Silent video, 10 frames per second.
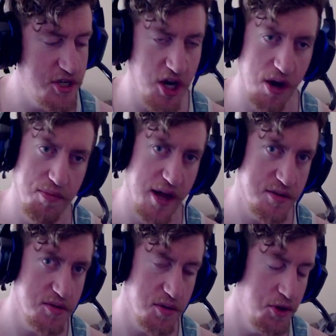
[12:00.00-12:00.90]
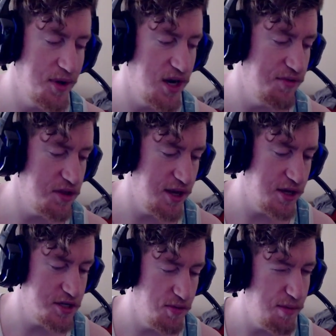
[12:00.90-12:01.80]
cherry blossoms are blooming and everything,
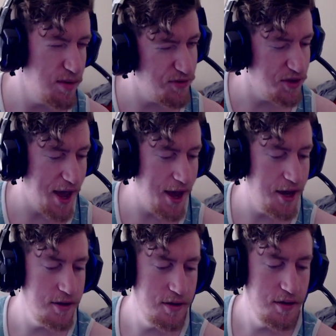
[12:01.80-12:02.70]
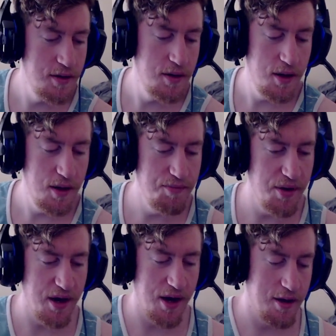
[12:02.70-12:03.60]
so maybe for that.
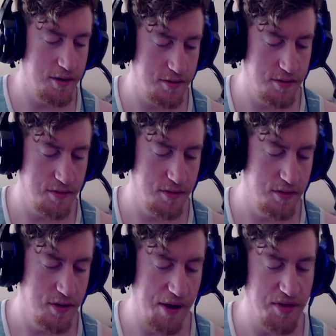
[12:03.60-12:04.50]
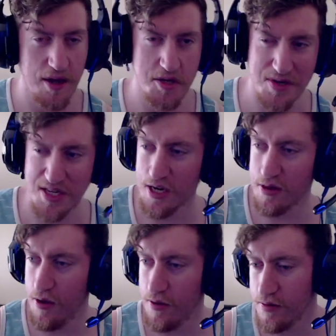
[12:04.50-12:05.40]
But uh, everything else was sick though.